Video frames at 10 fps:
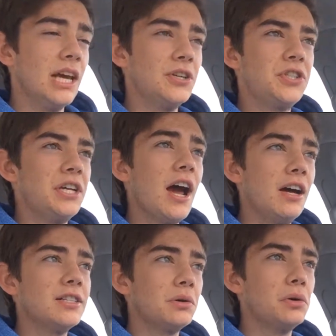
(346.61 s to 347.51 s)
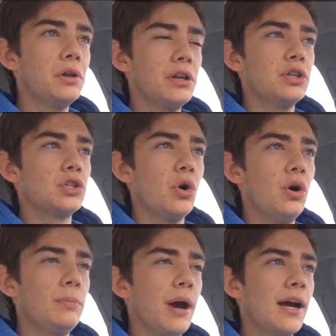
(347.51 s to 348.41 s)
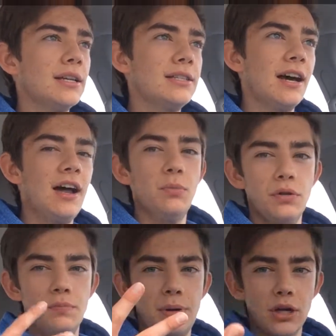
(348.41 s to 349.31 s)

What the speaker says: it's literally like just going back in time with